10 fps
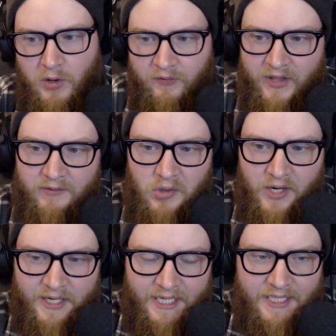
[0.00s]
Wonder Flavors
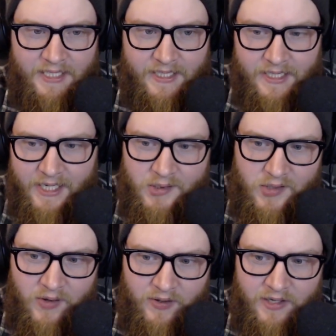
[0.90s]
honey,
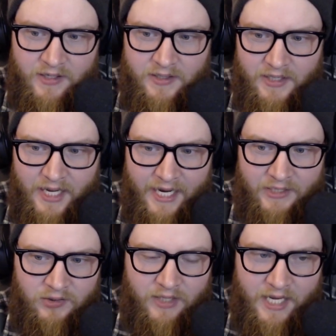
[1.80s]
glazed donut,
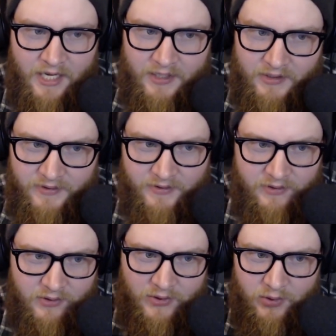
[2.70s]
angel cake,
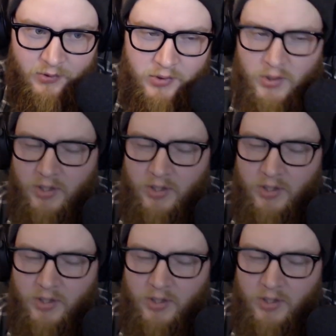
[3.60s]
golden